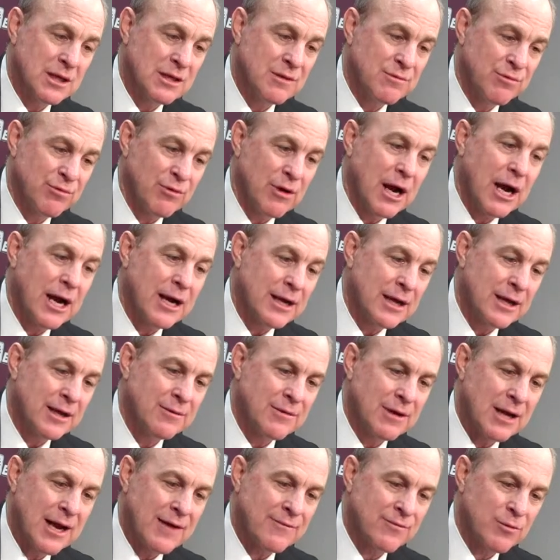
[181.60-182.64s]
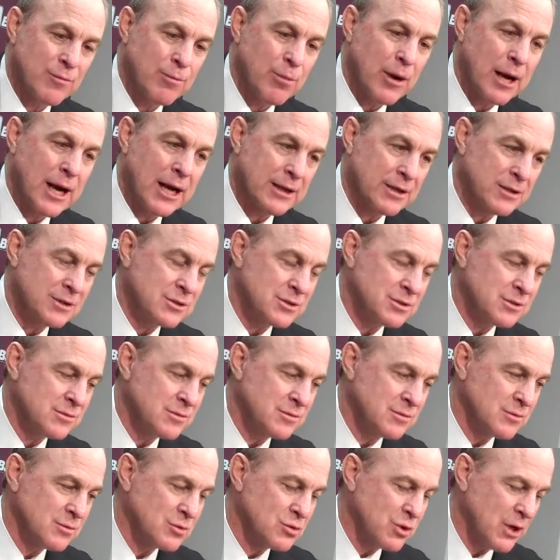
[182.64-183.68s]
leave Friday after practice
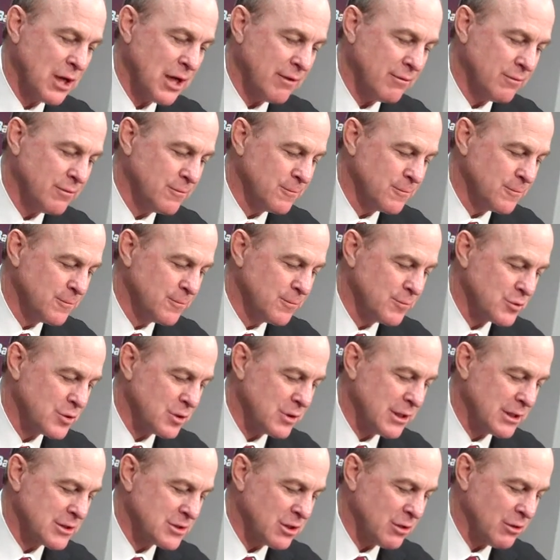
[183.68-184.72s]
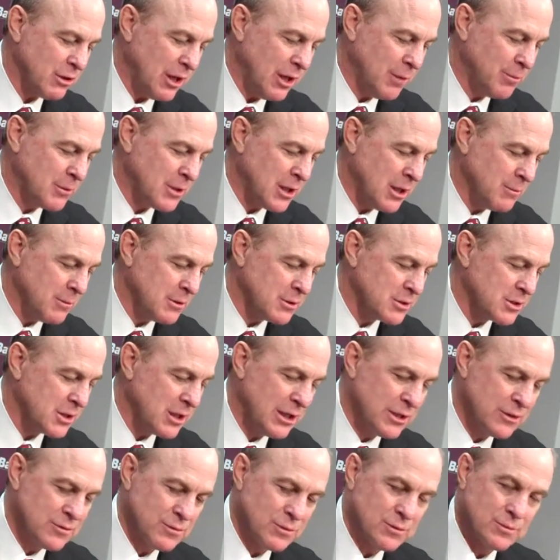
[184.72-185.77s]
and travel. So that's our upcoming
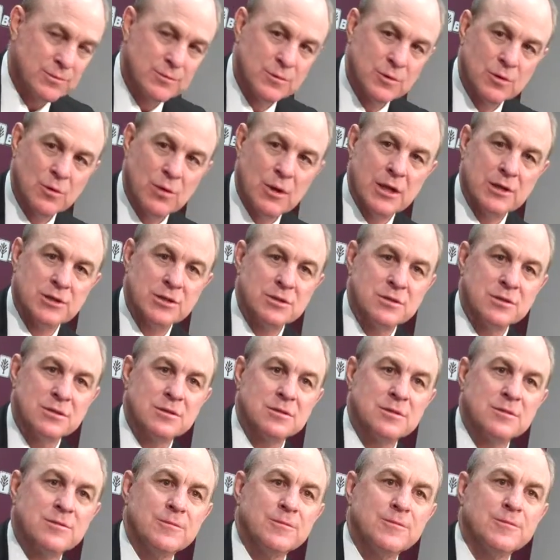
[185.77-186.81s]
schedule. Questions?